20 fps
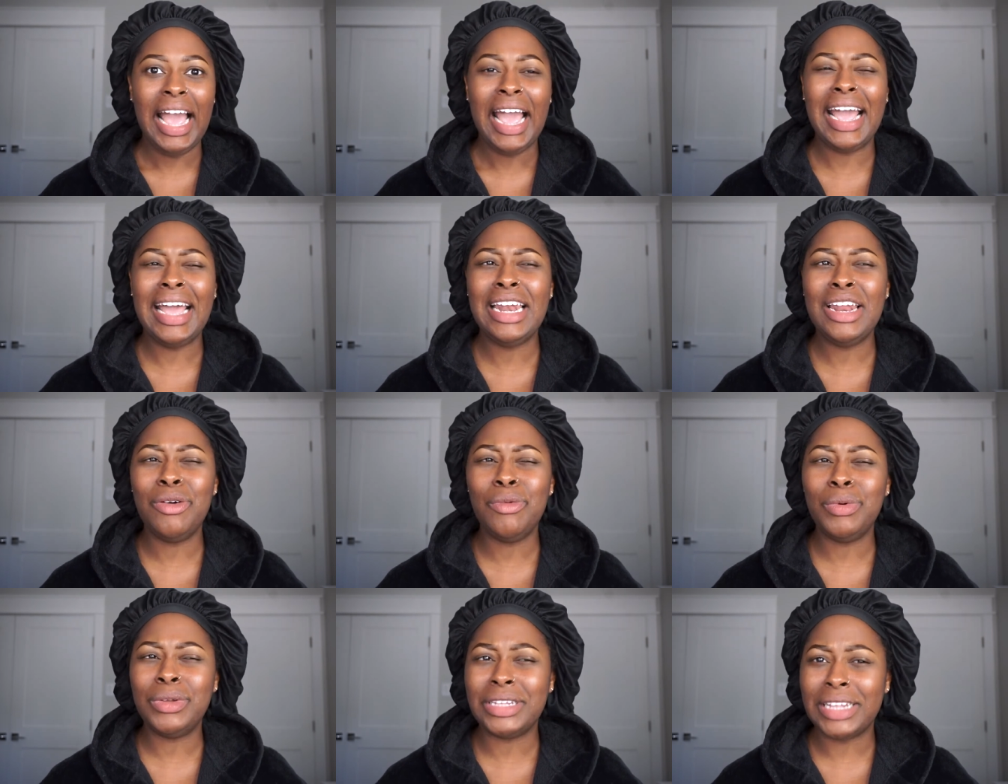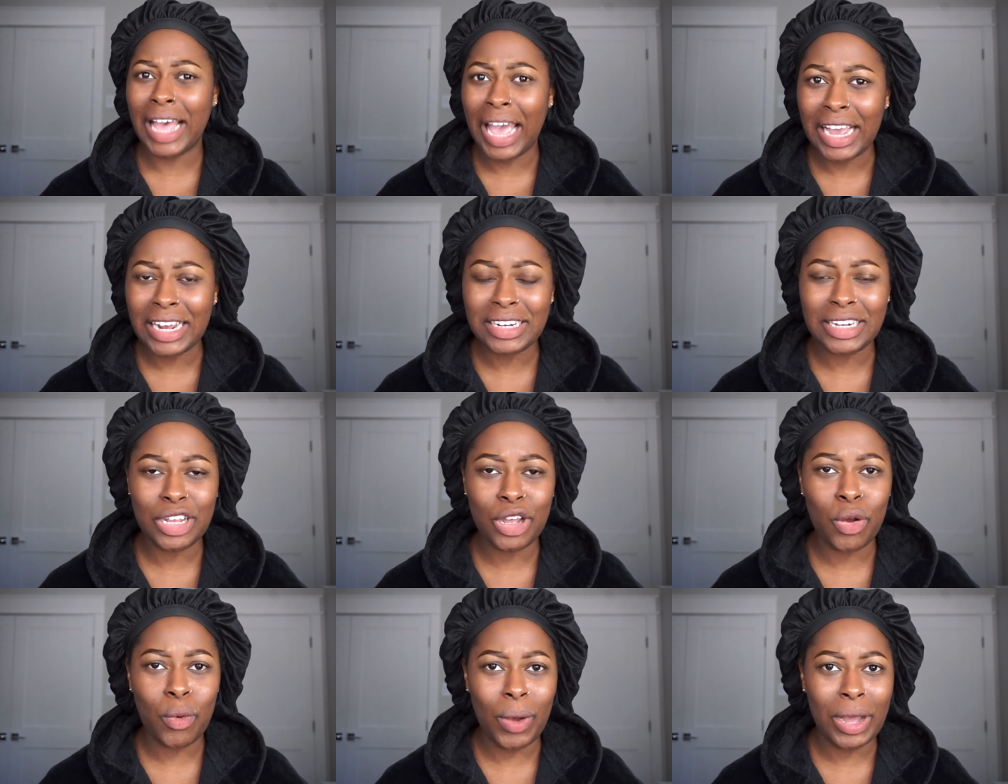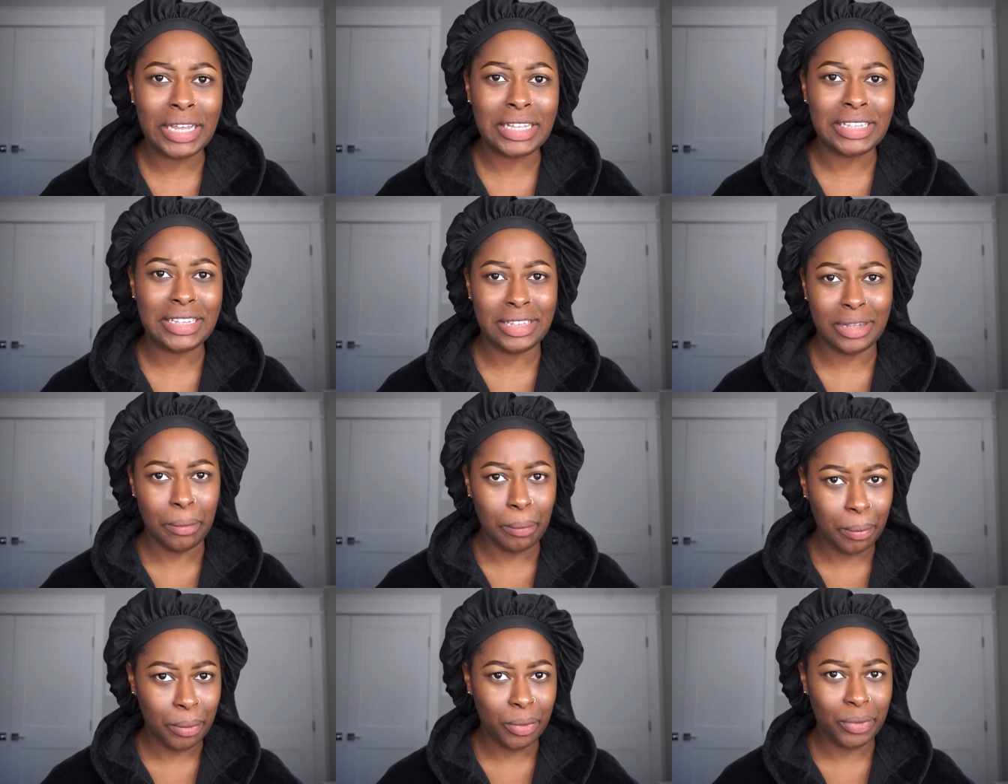and it was actually quite
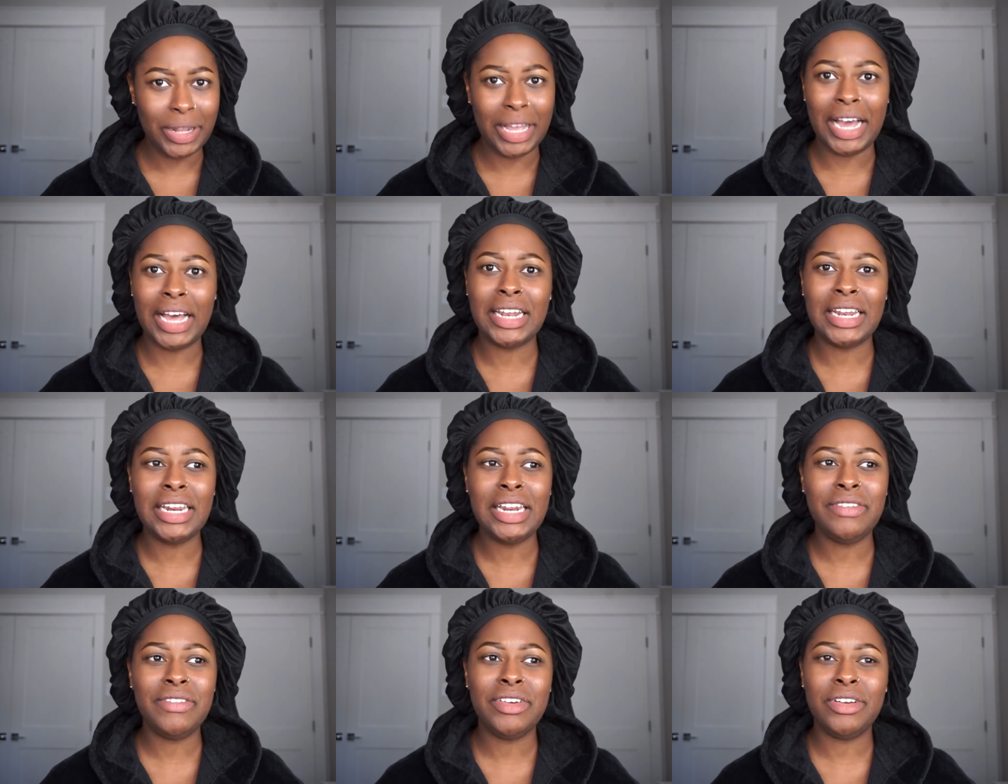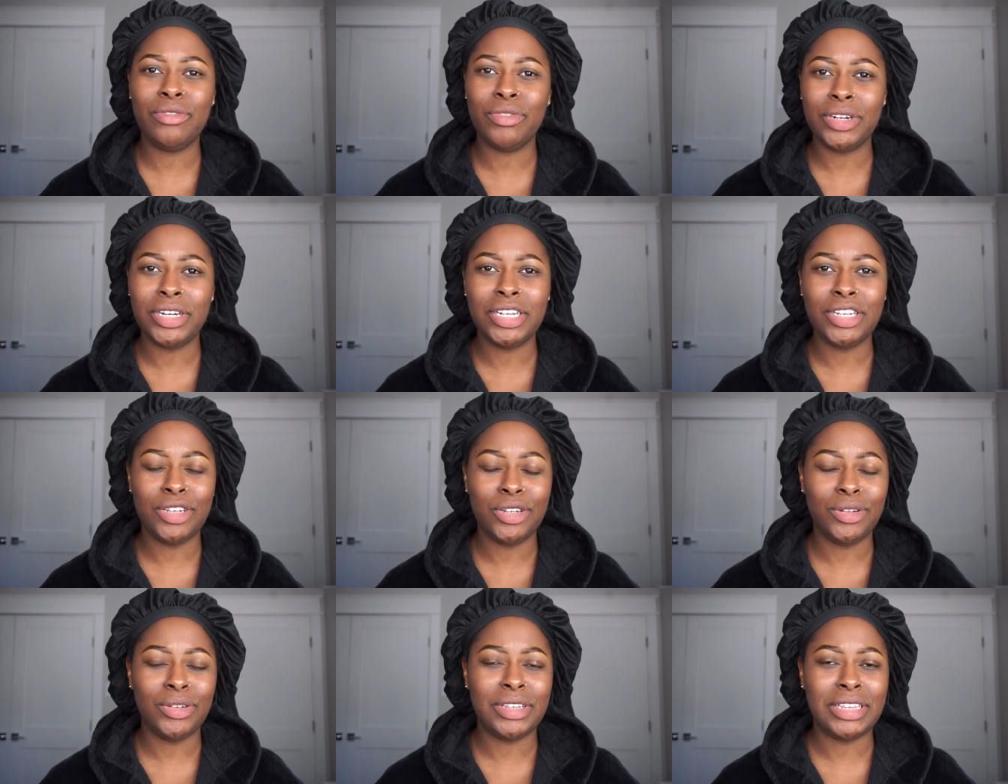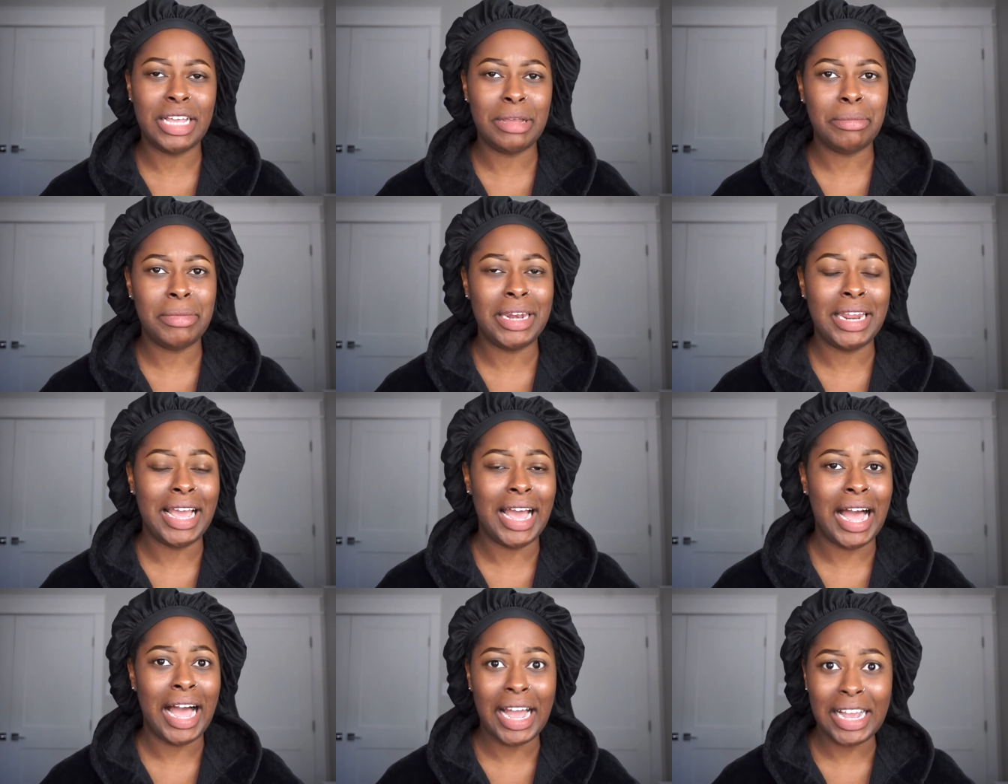simple like i didn't even really use that
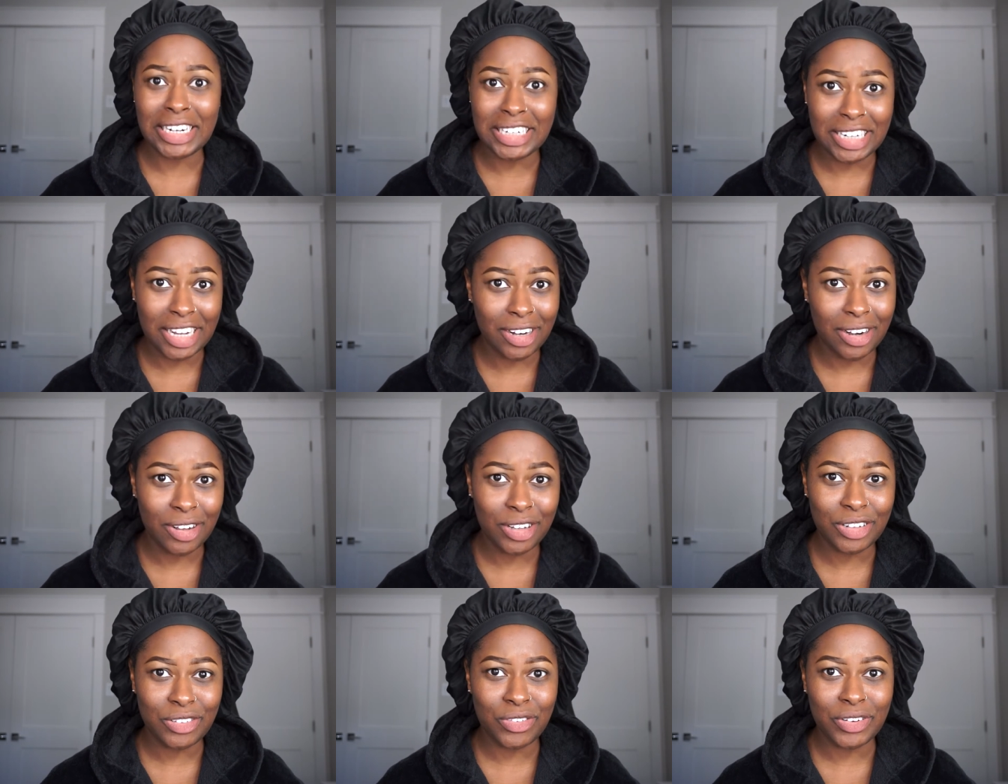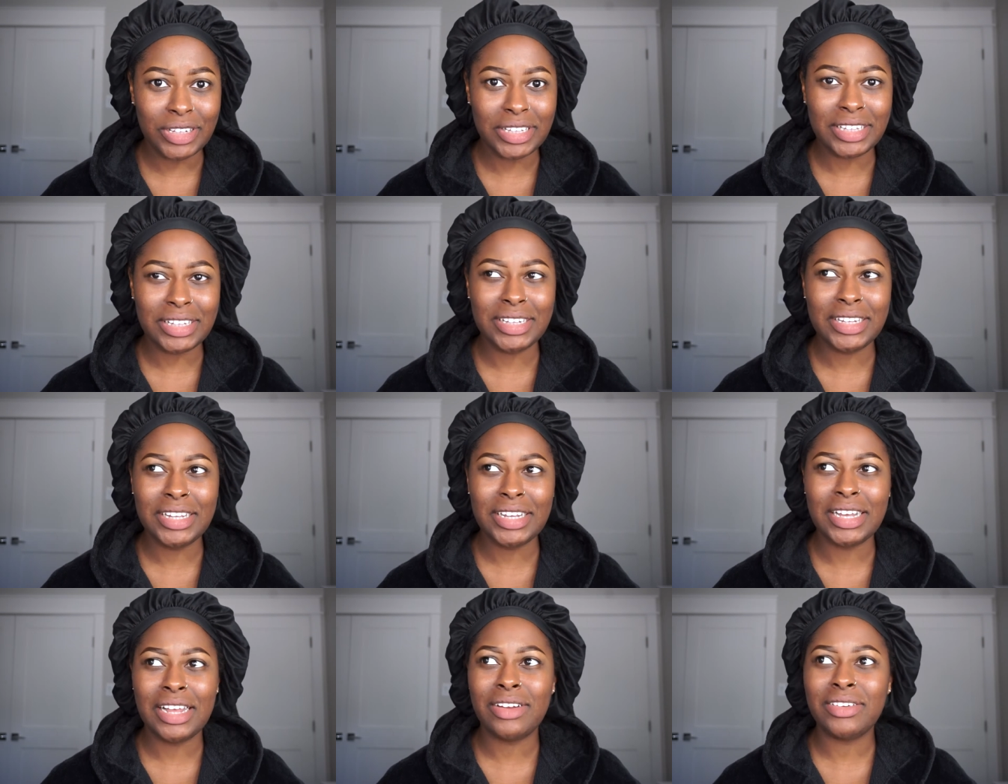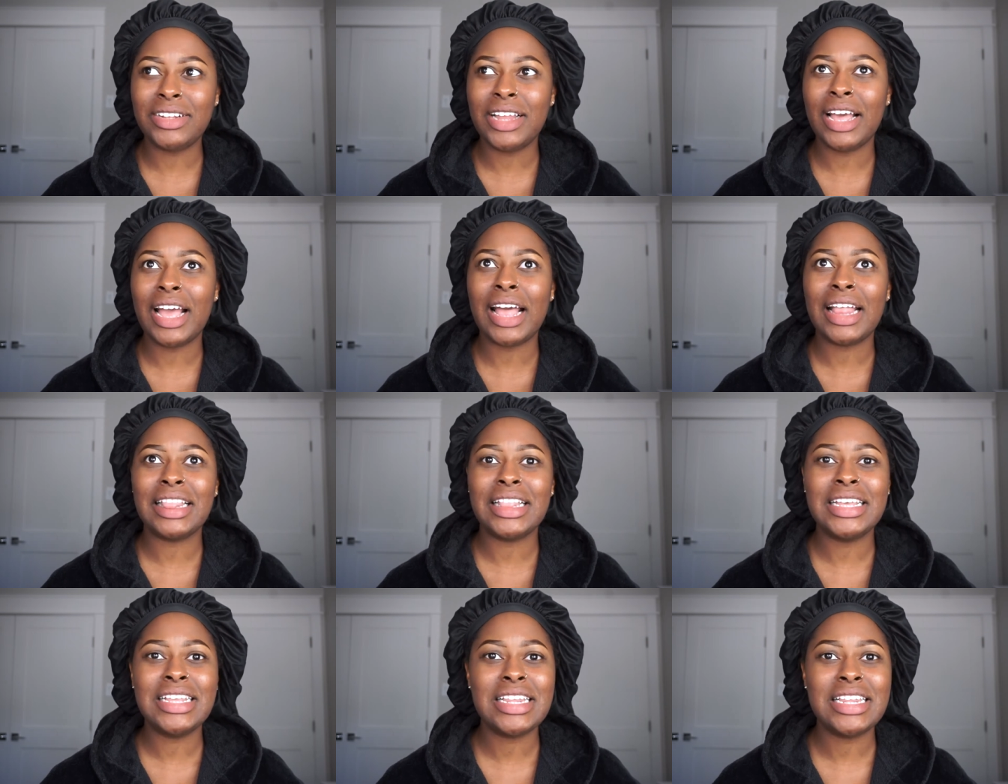many eyeshadows for this look i was
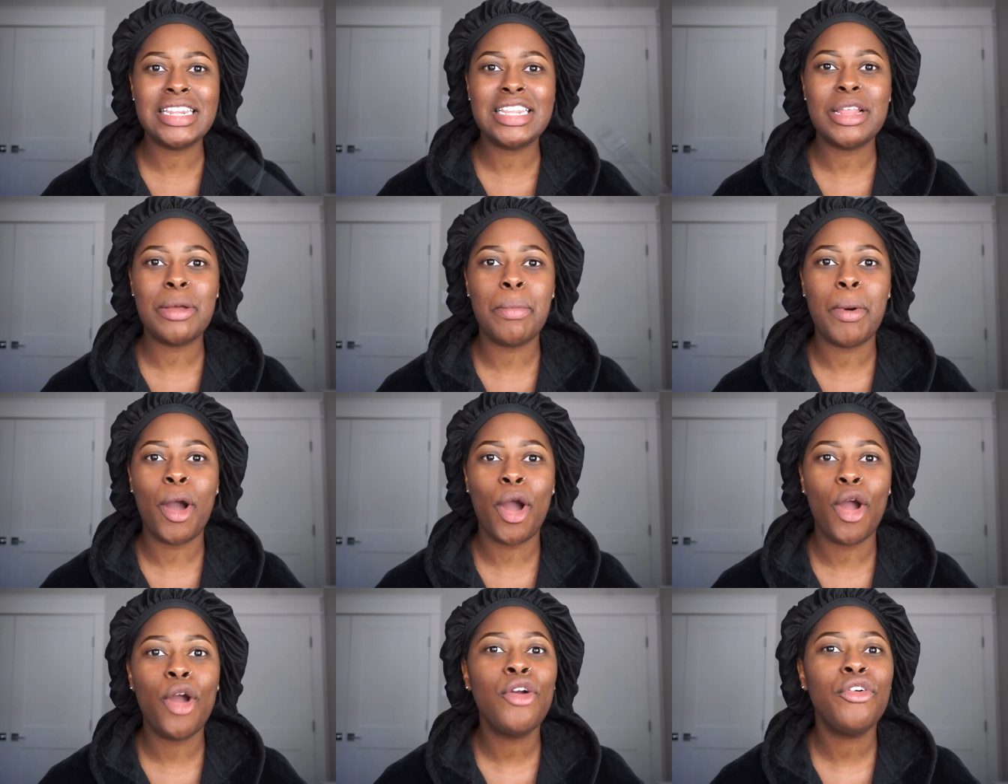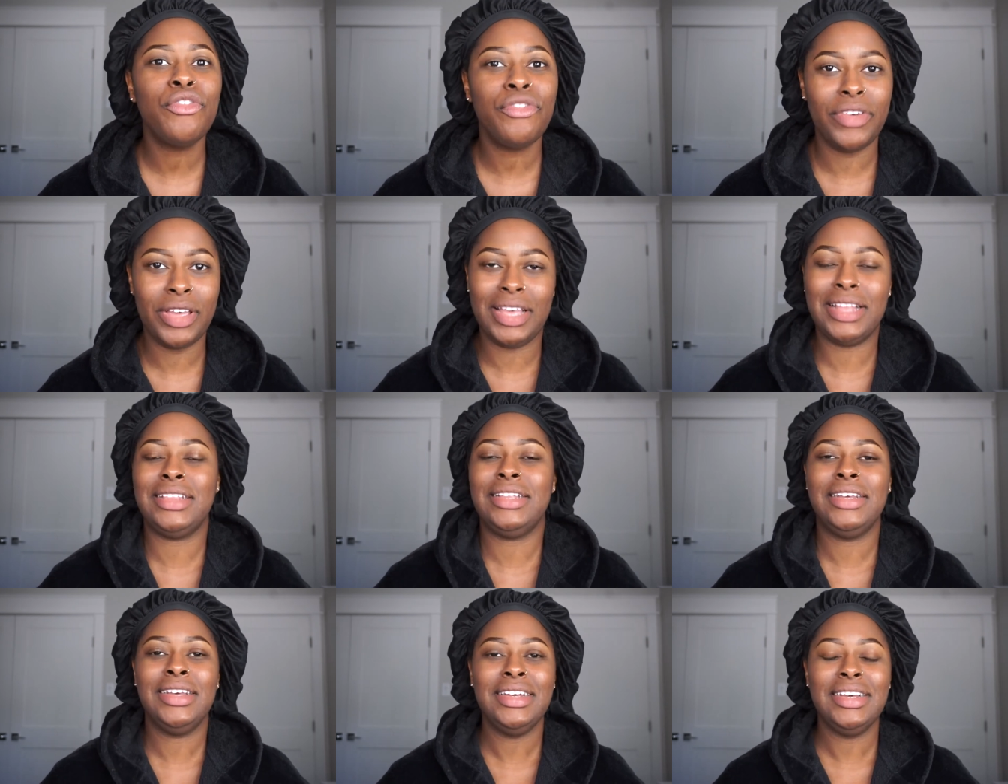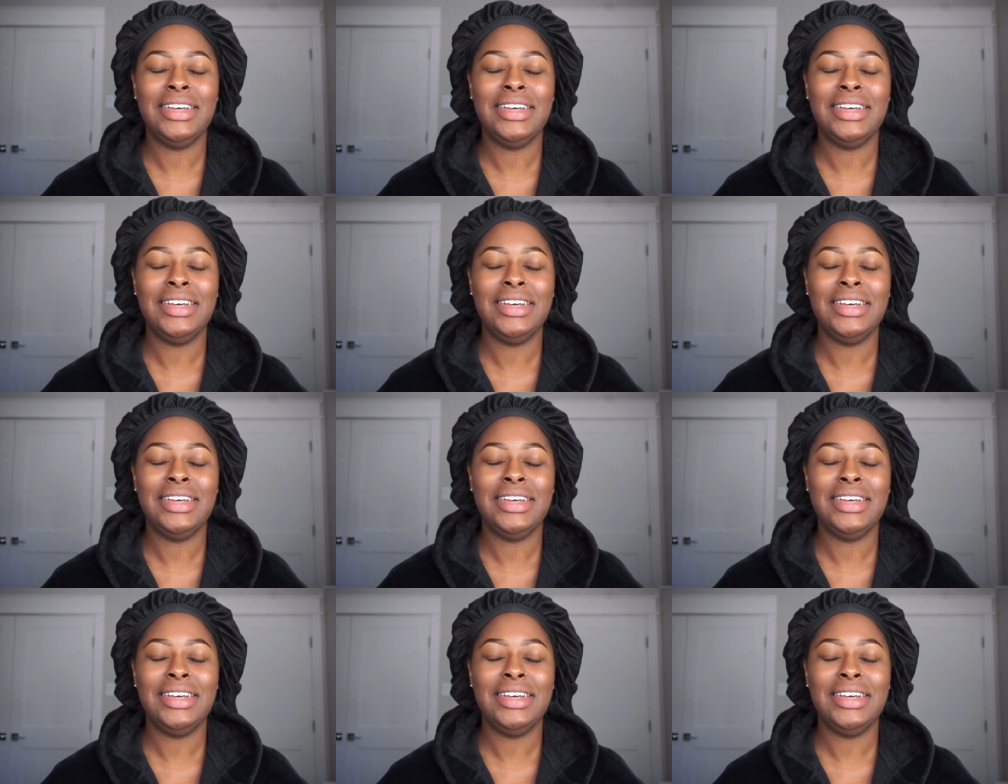like this is the perfect